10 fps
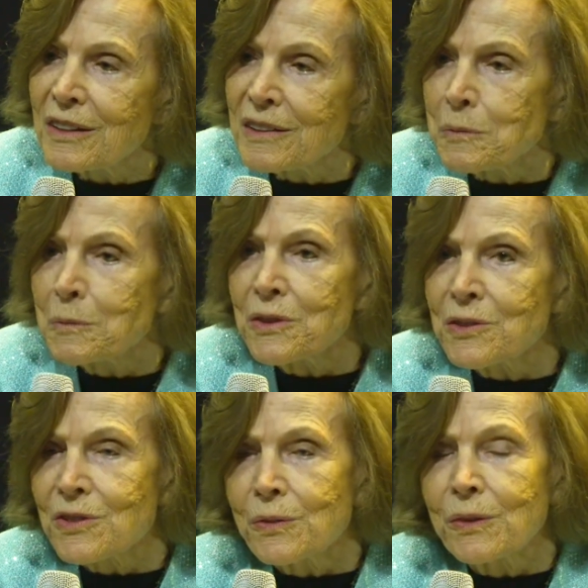And that
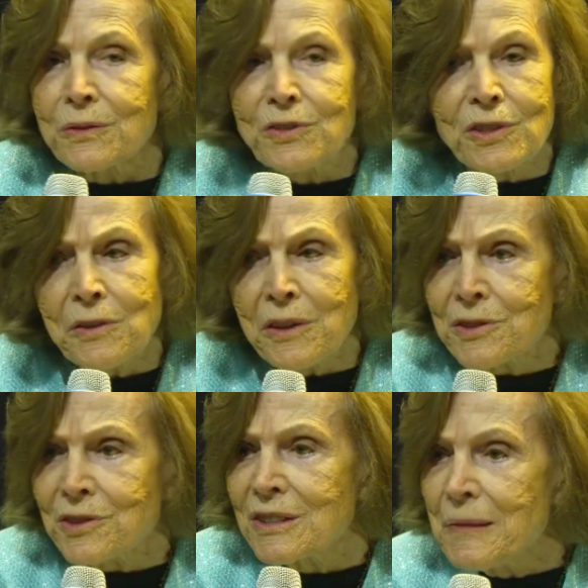means if you have
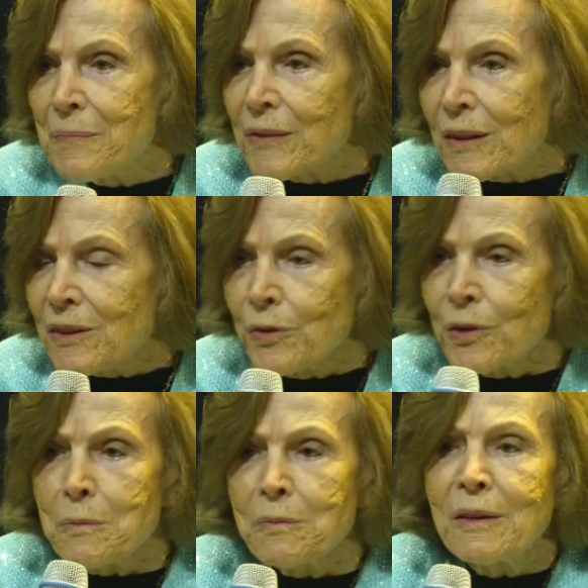seagrass, you've
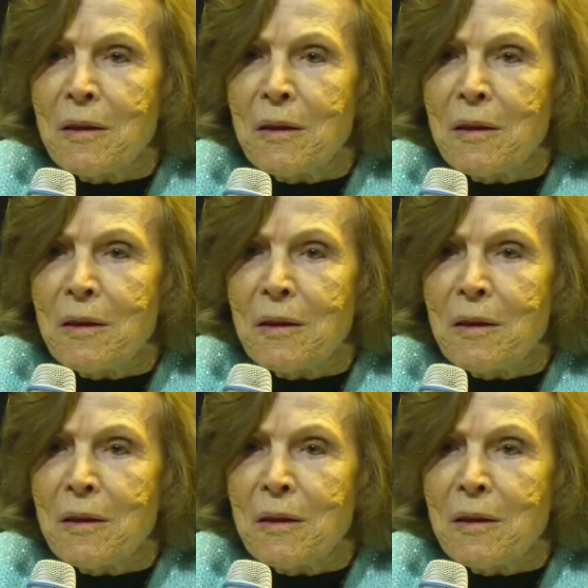got